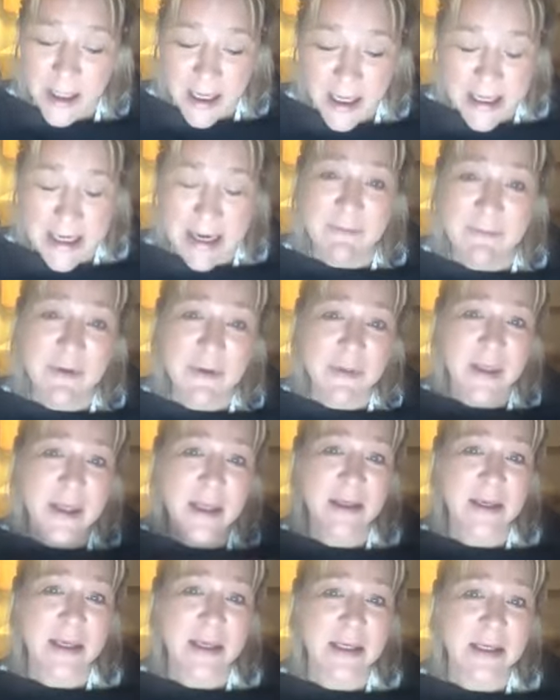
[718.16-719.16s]
and
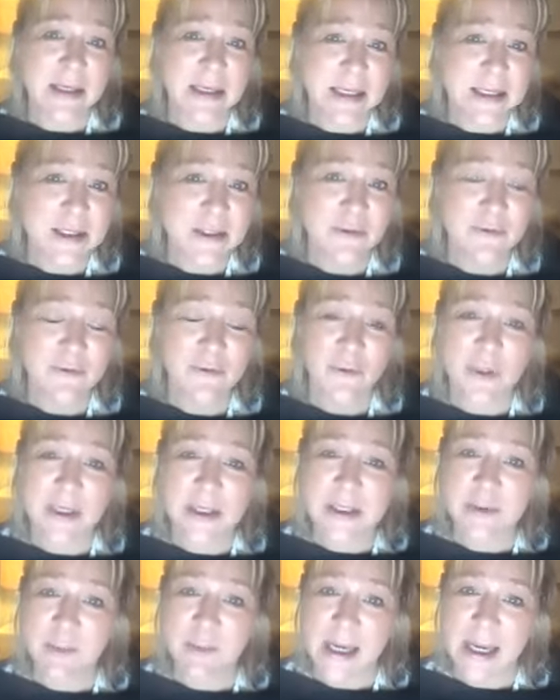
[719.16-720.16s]
everything needs to fall
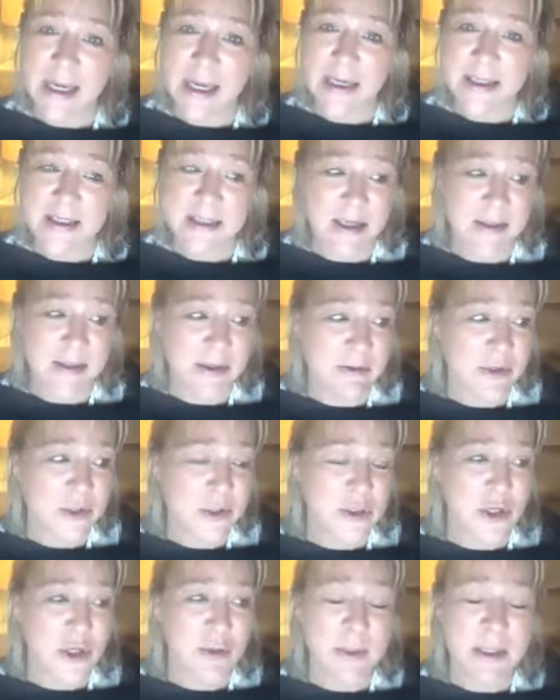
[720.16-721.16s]
into place. And there are
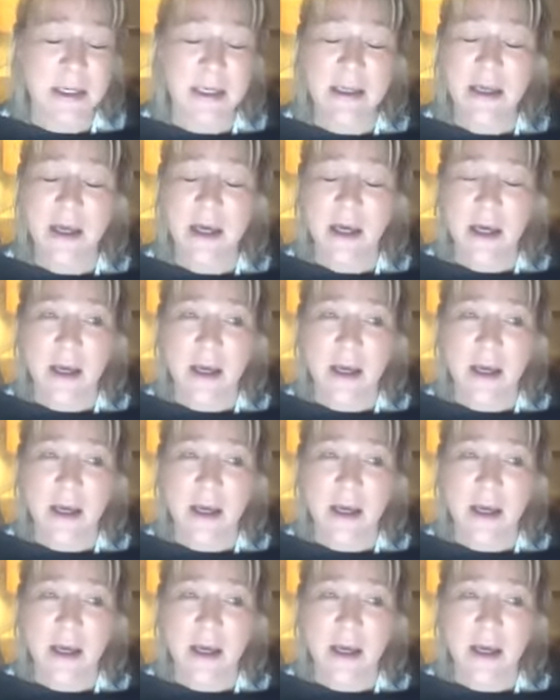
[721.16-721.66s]
so many